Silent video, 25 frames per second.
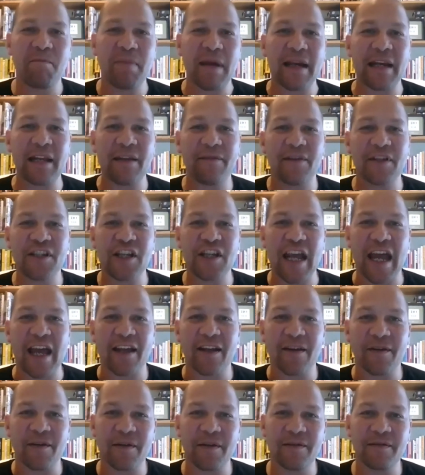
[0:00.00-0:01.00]
Benny the Jet,
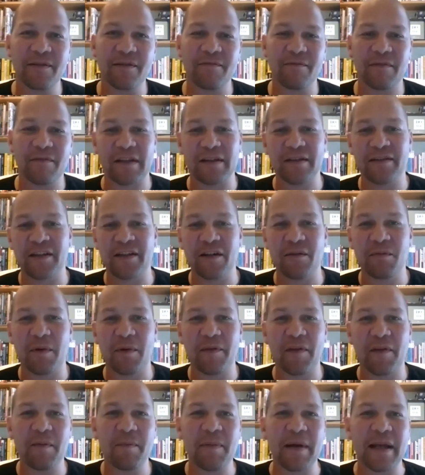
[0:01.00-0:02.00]
who is considered
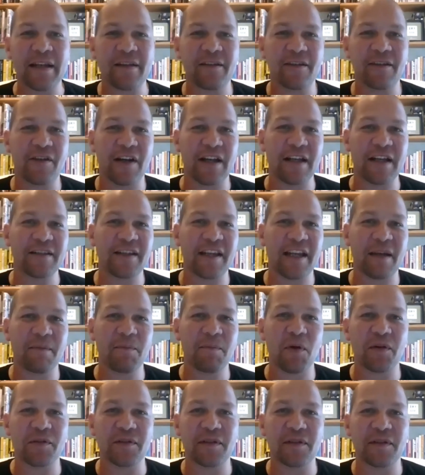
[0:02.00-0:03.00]
one of the greatest
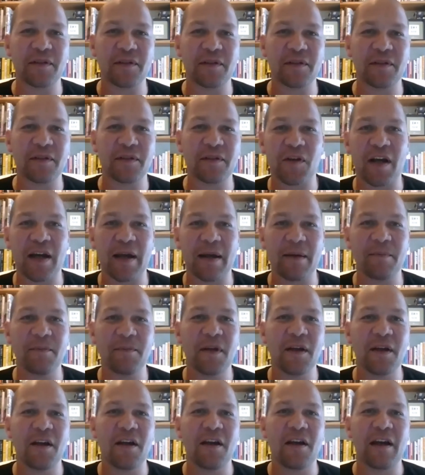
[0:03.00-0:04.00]
kickboxers of all time,
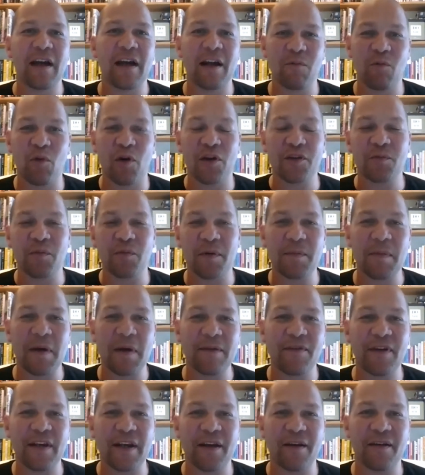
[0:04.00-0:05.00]
had watched one of my
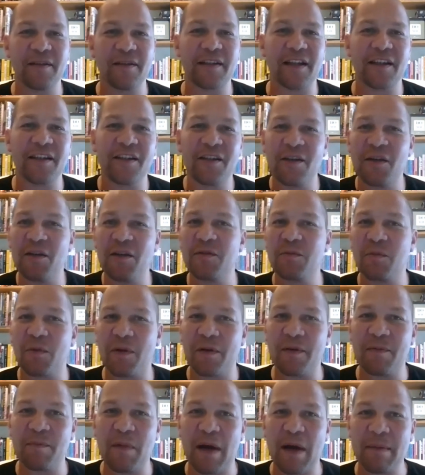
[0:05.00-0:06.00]
videos and used
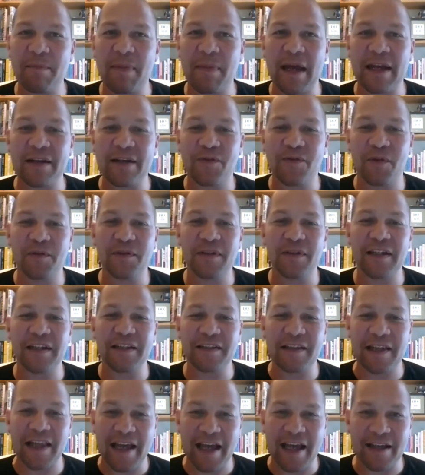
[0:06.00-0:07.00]
one of my pad drills in his
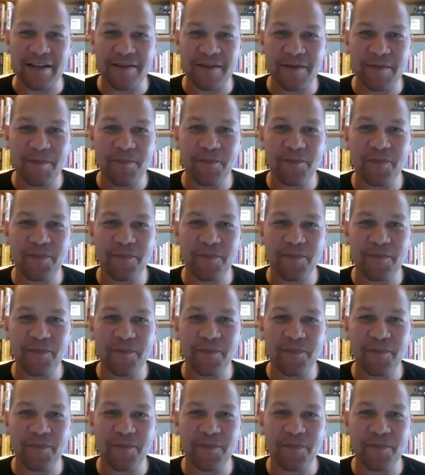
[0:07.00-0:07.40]
class.